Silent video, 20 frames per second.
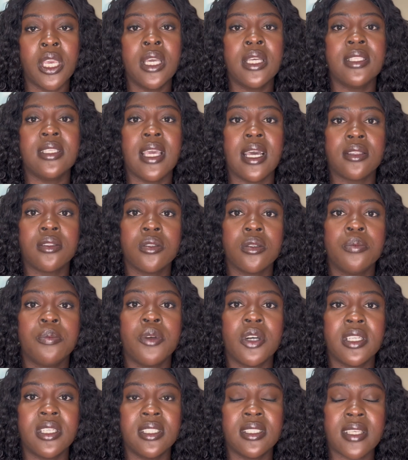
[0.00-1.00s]
There are two
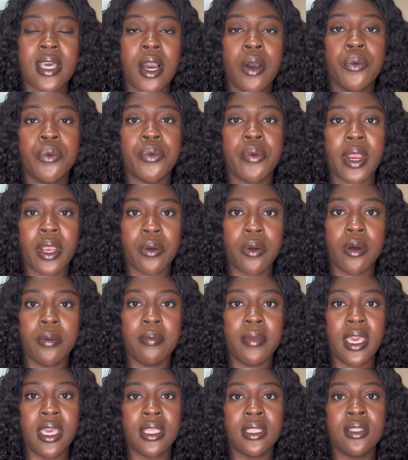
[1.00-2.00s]
bodies I will
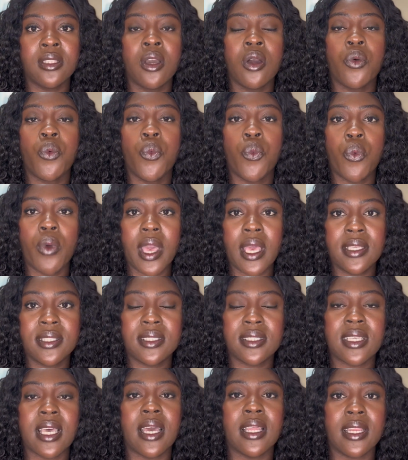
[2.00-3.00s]
recommend:
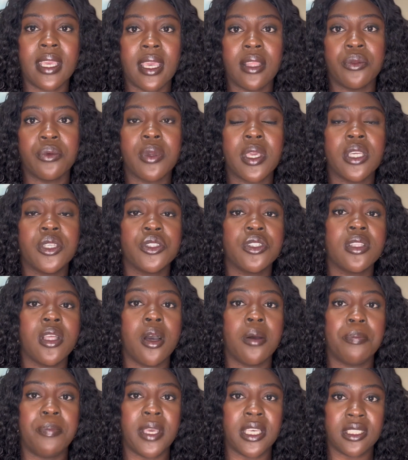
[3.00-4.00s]
WES and
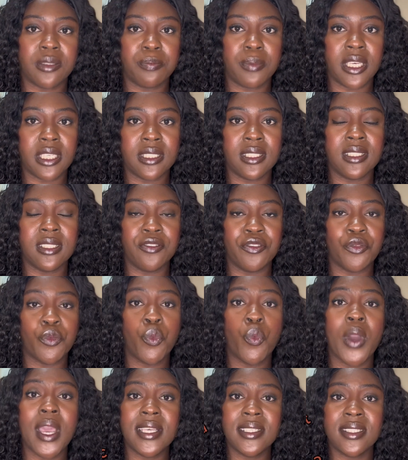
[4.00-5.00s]
Educational Perspective.
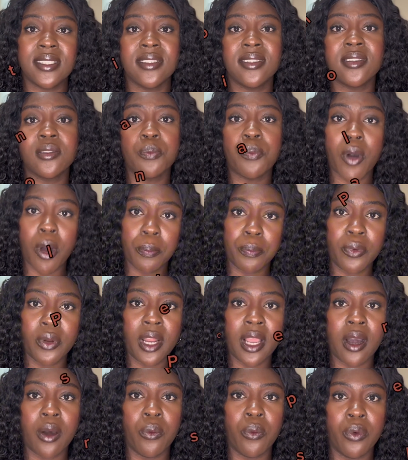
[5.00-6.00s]
WES is the
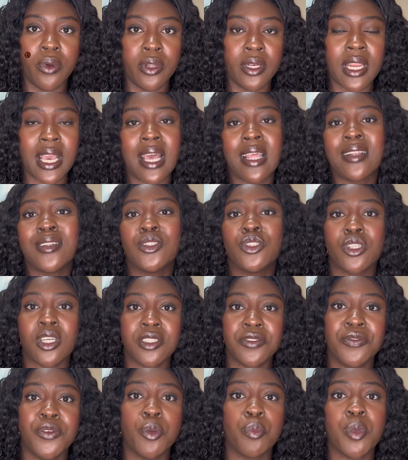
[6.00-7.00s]
popular one and
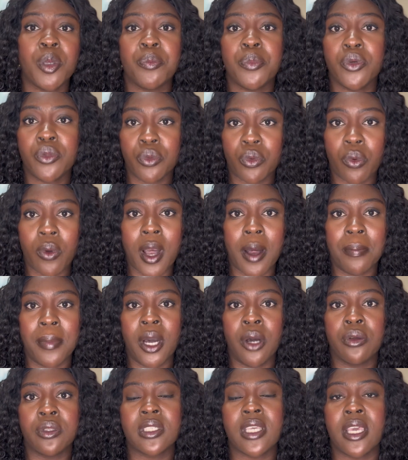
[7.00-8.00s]
just few people know
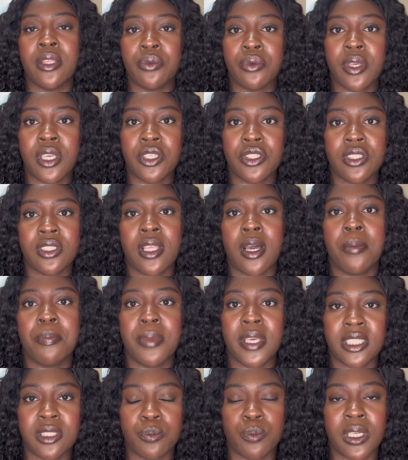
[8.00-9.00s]
about Educational
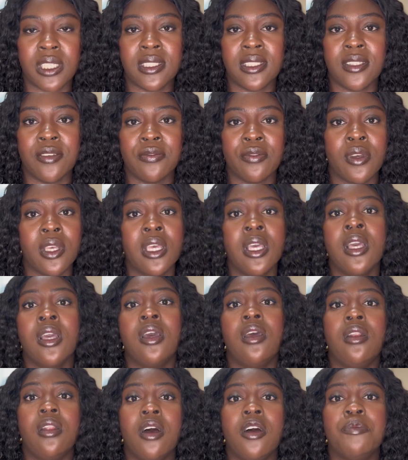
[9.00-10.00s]
Perspective.
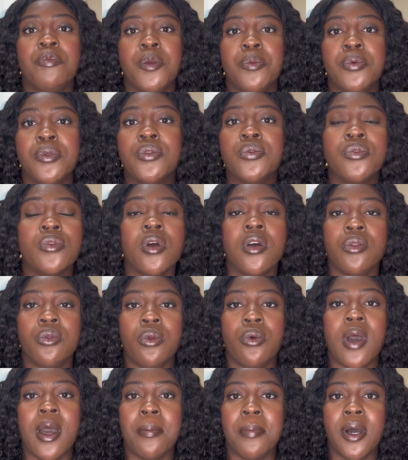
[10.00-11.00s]
A lot of people do not
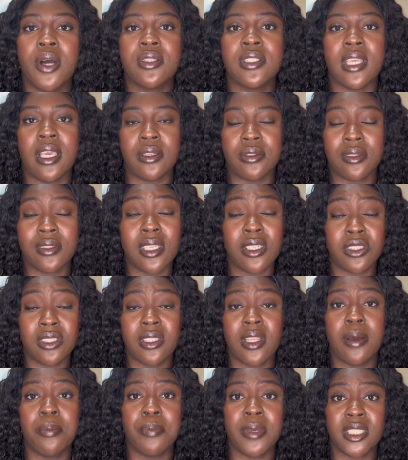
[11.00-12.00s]
know about
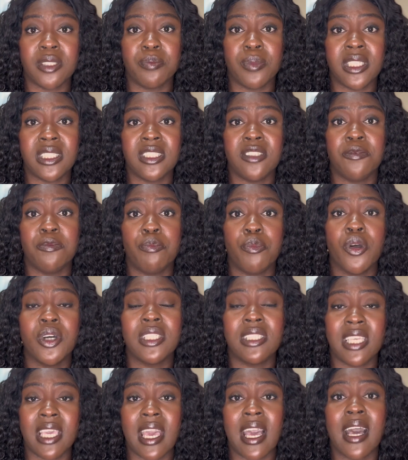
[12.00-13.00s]
Educational Perspective,
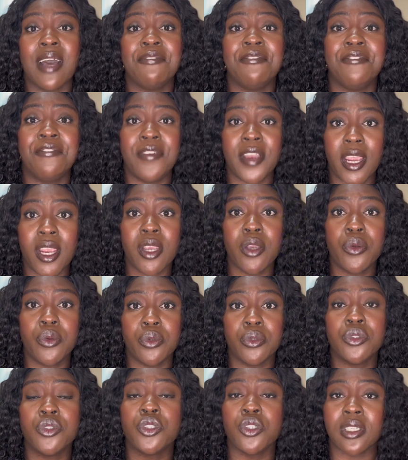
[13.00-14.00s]
but they are very
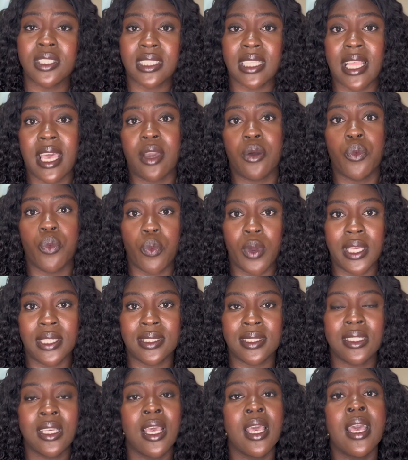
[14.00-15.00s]
good, just like
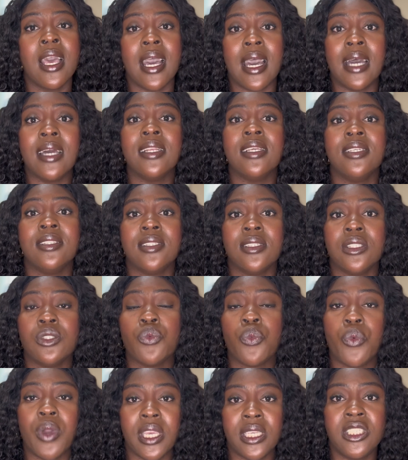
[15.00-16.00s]
WES, and it is
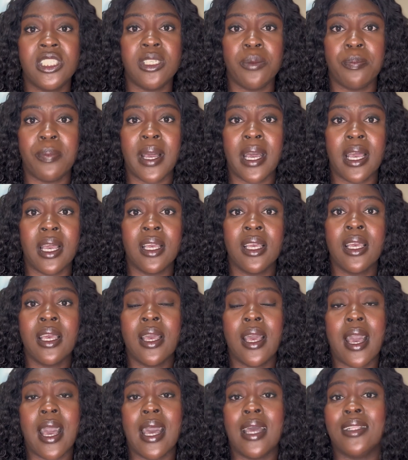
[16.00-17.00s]
way cheaper
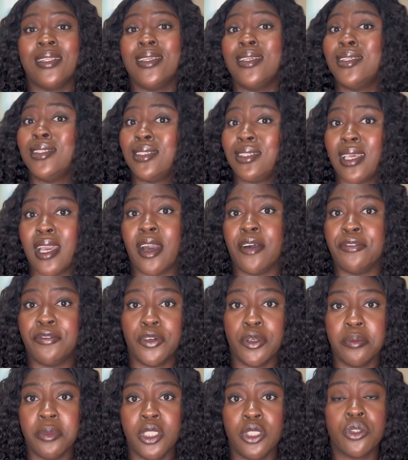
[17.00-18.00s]
and easier
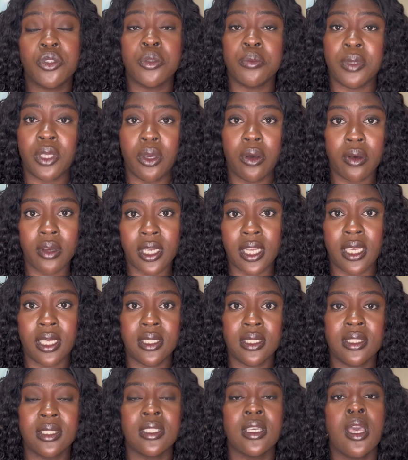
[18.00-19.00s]
for me, to be
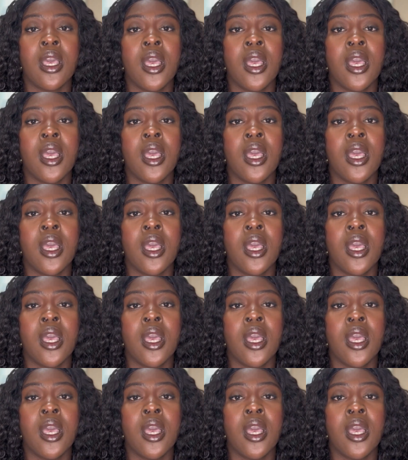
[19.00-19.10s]
honest.